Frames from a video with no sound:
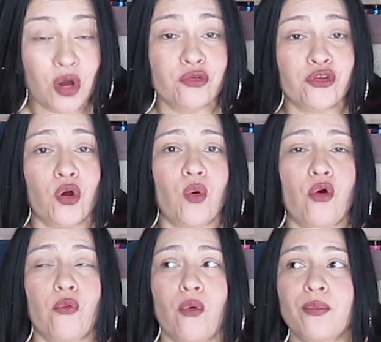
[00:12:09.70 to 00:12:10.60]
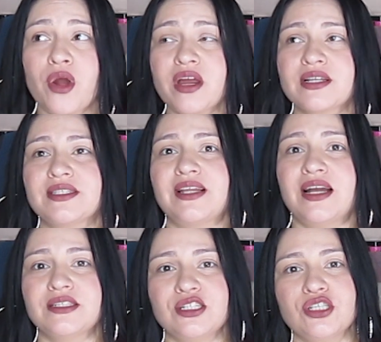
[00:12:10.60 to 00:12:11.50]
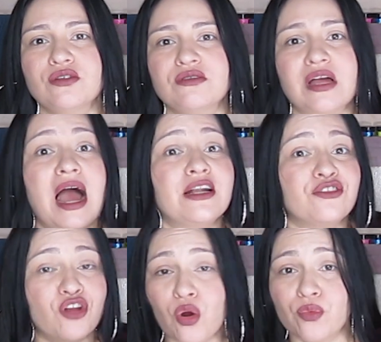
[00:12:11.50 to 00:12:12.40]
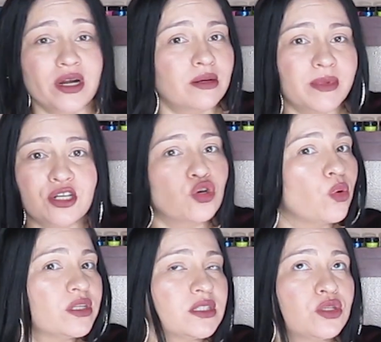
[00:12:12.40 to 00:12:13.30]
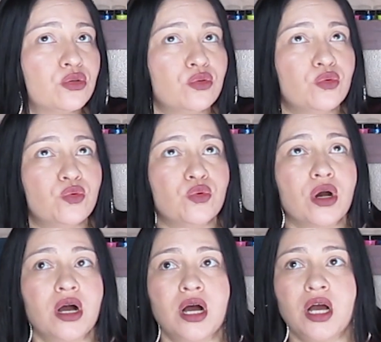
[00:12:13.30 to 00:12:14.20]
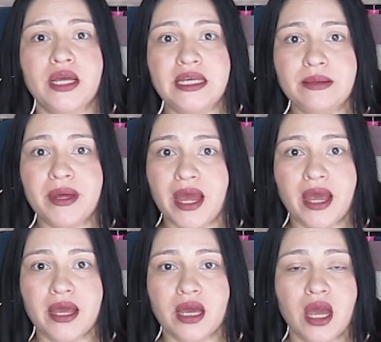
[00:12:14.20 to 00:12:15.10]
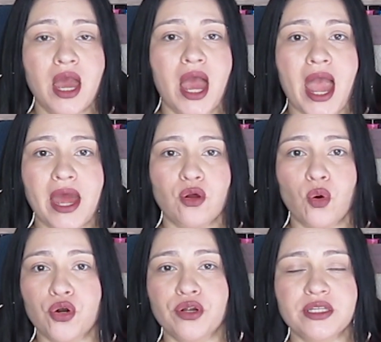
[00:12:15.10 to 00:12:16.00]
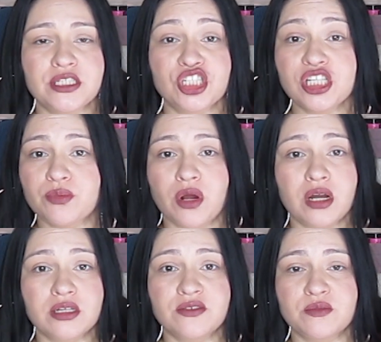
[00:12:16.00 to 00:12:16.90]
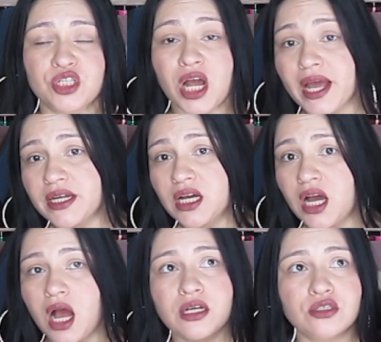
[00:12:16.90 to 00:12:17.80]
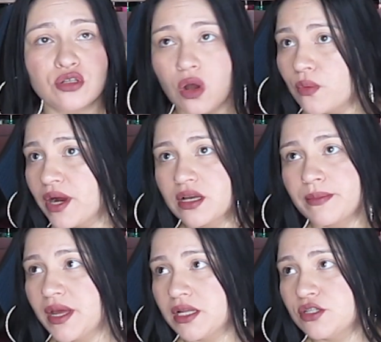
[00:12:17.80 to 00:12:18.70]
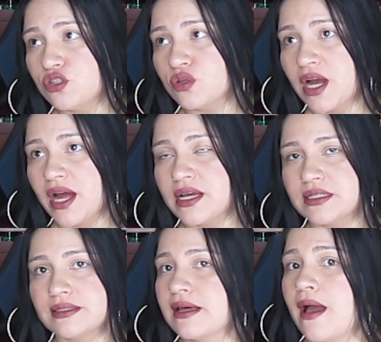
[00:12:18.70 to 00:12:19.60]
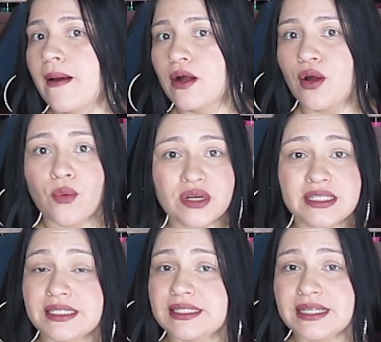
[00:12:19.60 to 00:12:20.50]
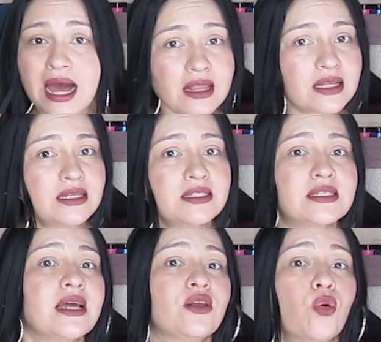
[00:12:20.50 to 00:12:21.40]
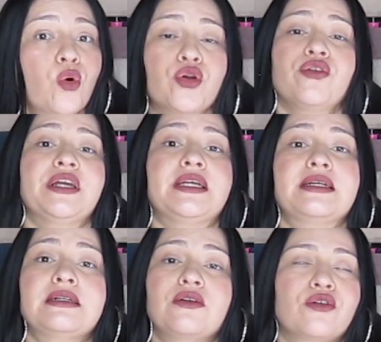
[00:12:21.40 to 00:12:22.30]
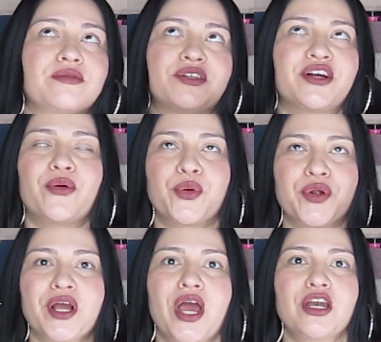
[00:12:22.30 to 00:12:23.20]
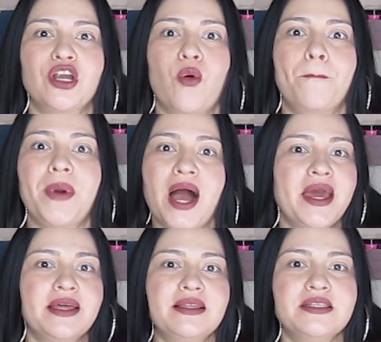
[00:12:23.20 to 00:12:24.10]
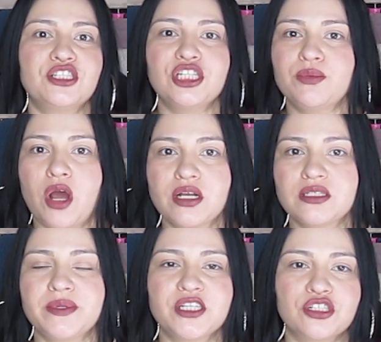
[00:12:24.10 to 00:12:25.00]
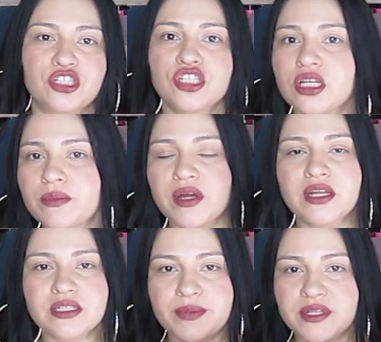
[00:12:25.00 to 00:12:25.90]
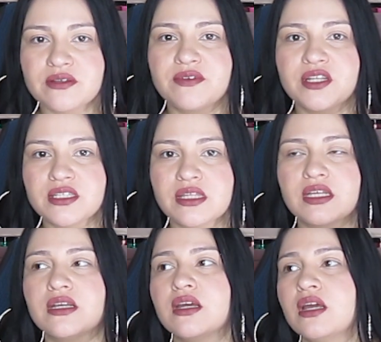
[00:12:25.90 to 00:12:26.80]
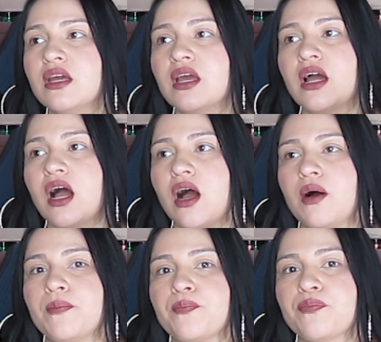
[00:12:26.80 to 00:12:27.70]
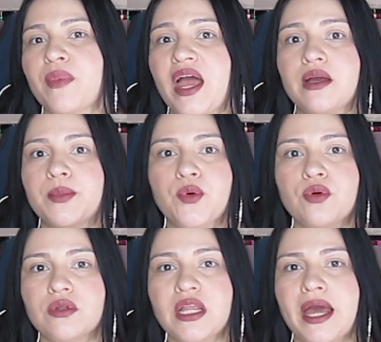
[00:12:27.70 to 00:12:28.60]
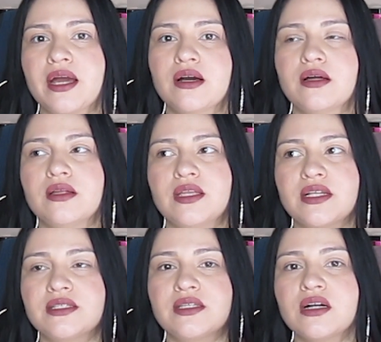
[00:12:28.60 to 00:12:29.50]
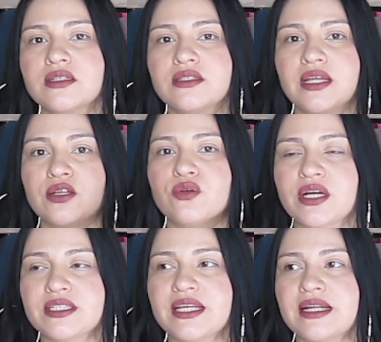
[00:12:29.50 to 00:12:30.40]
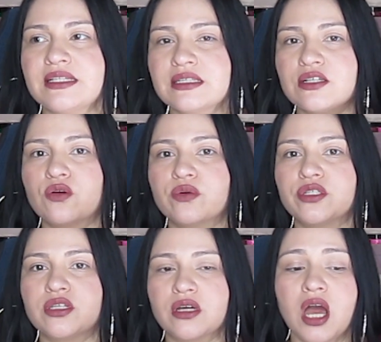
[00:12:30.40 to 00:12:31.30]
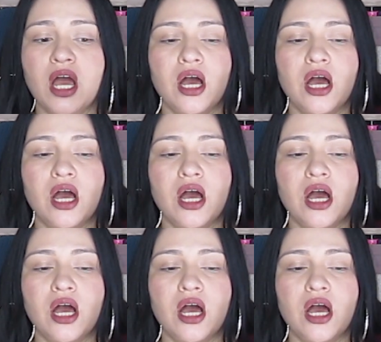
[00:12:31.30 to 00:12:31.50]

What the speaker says: So what products not to use? I don't recommend going to eBay and ordering these cheap products from China. I don't recommend you guys going to Sally's and ordering and buying these cheap products because they're cheap, inexpensive, and easily buyable. Like that sucks that you guys can't easily go into.